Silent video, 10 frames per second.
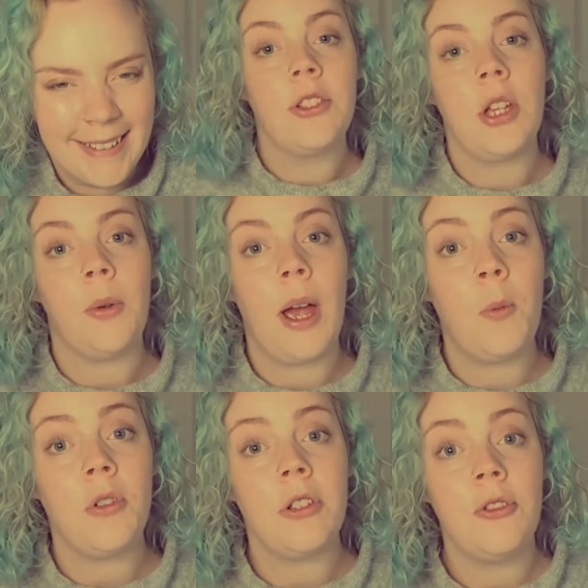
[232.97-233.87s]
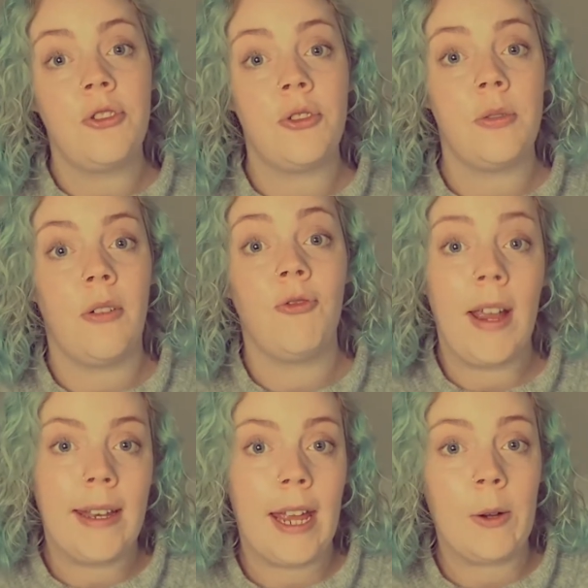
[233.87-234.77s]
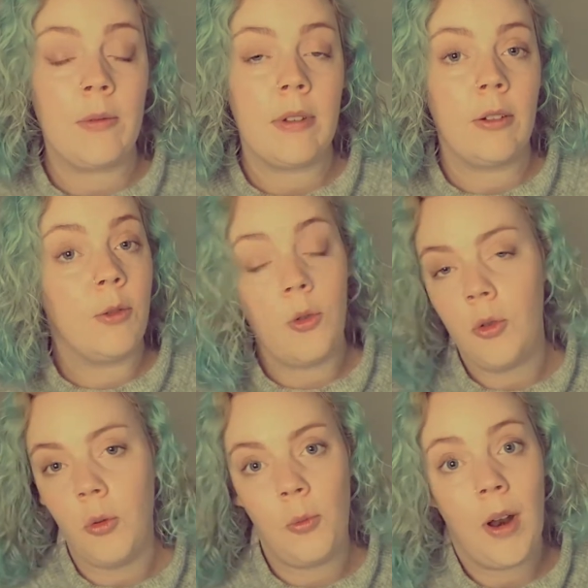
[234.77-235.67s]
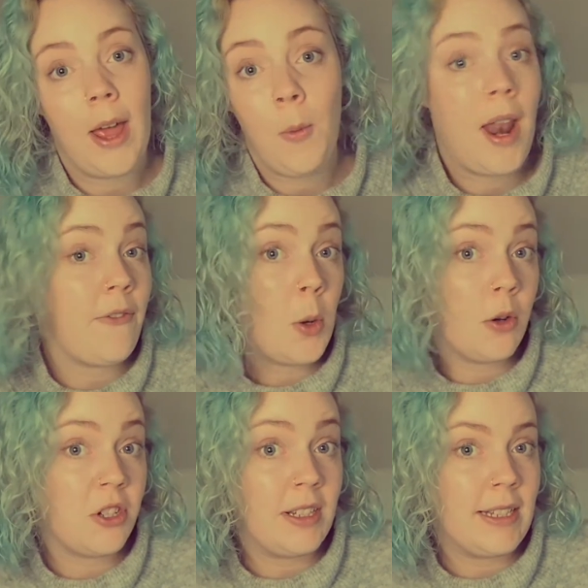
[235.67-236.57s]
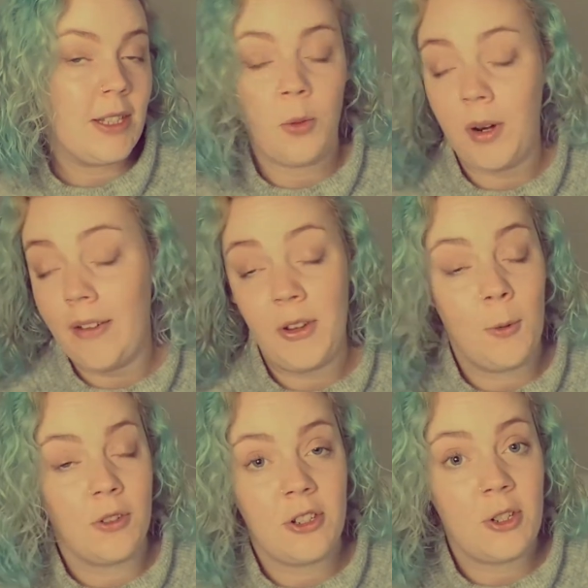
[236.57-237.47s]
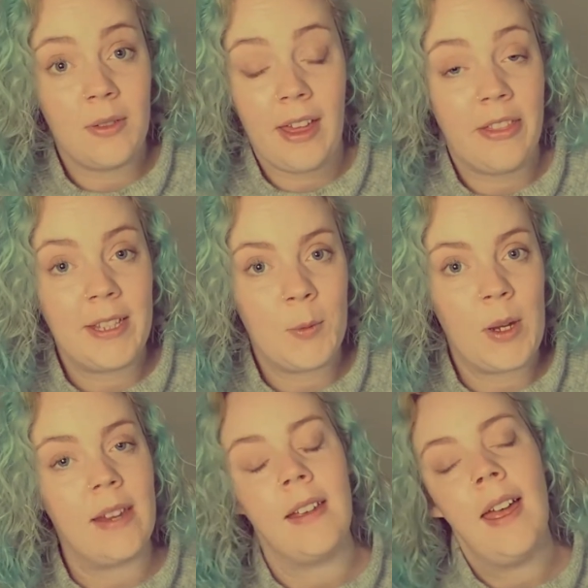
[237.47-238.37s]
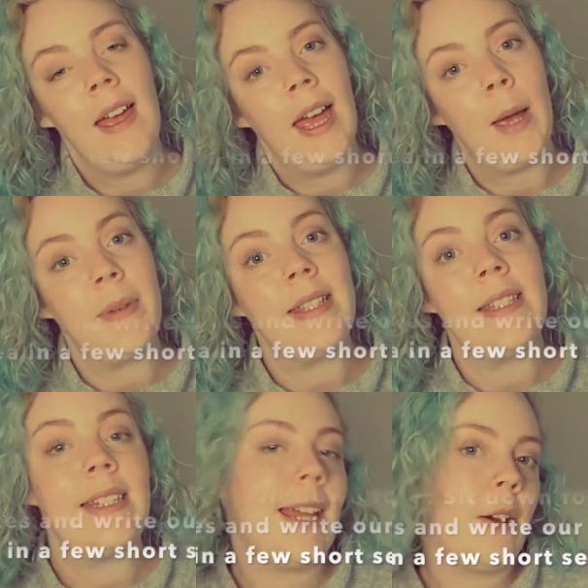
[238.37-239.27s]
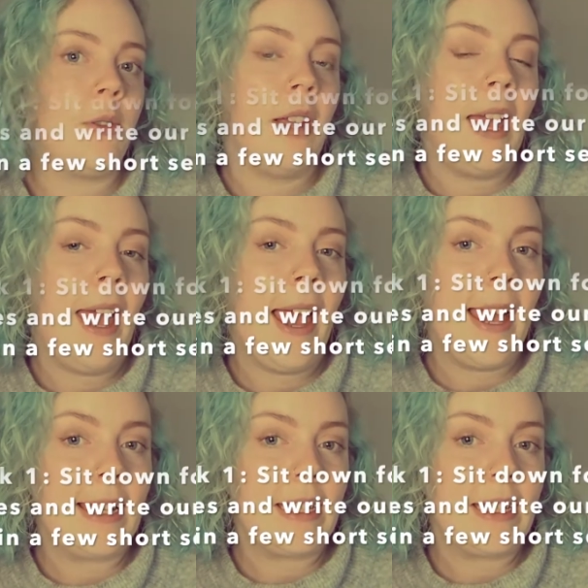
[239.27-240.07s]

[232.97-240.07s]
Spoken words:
So I want you to, right now, or whenever you're watching this, or whenever you want to do that this week, is sit down and